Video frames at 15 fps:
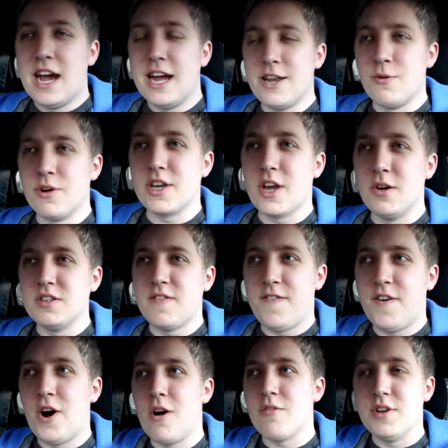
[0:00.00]
I don't want to go as
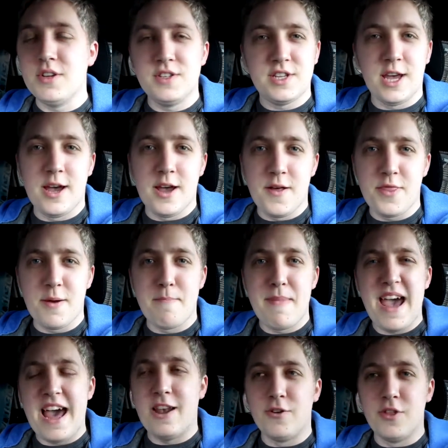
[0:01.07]
far as the
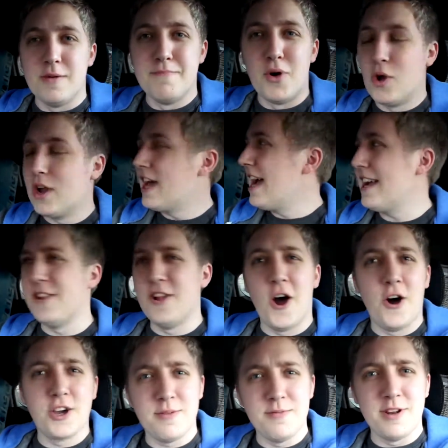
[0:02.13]
Mall or the Mall. I had an
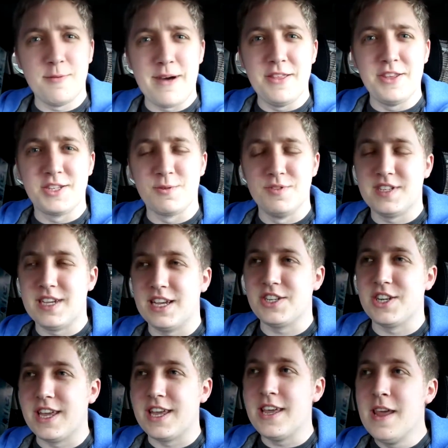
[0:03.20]
argument about this once
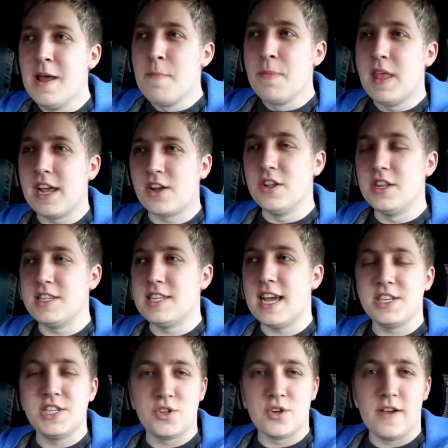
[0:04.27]
actually. I got in a
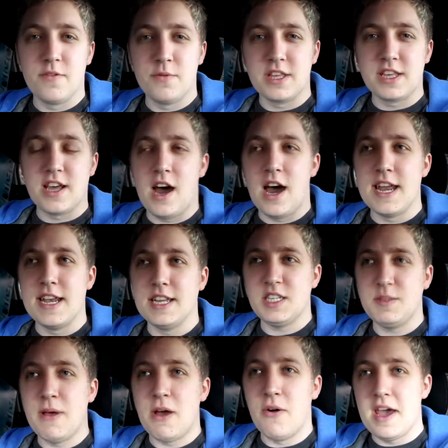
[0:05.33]
taxi driver with a guy, and
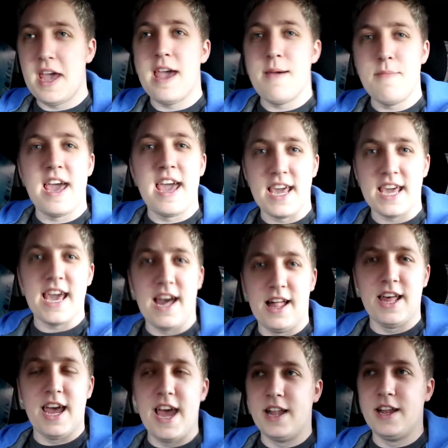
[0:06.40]
it's spelled
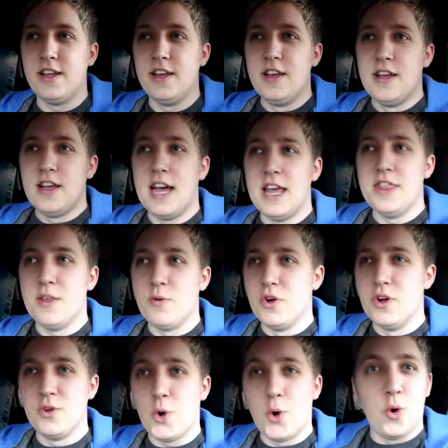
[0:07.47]
M-A-L-L, and the
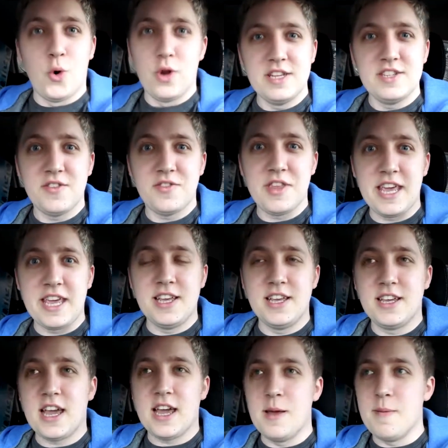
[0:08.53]
word all is a
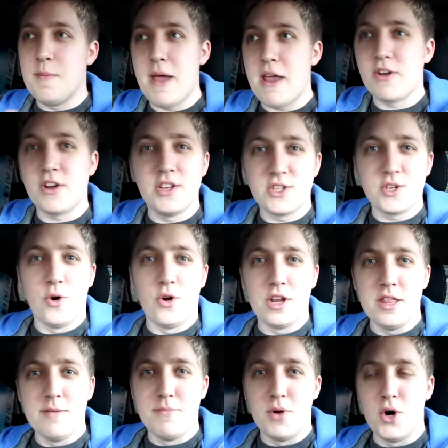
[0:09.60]
thing. Americans
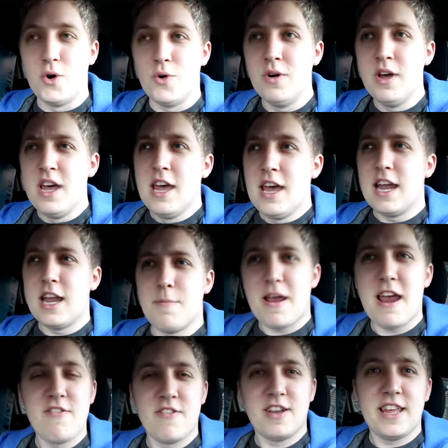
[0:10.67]
call it the Mall, and
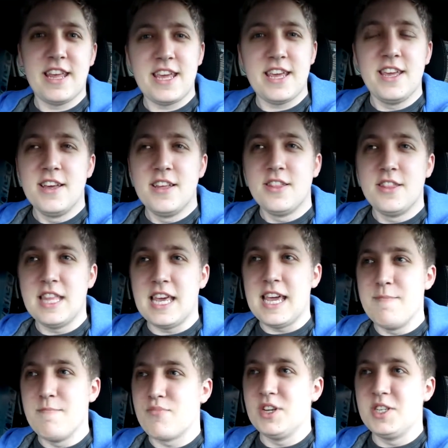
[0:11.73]
apparently
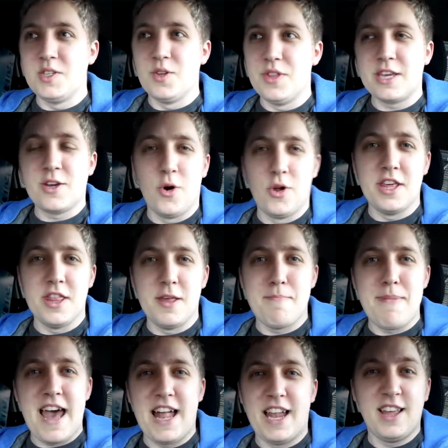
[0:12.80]
in Bristol they call it the
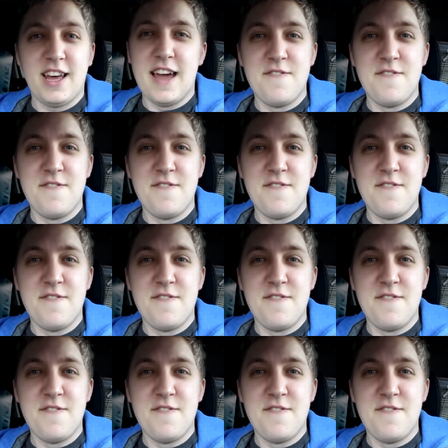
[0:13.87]
Mall.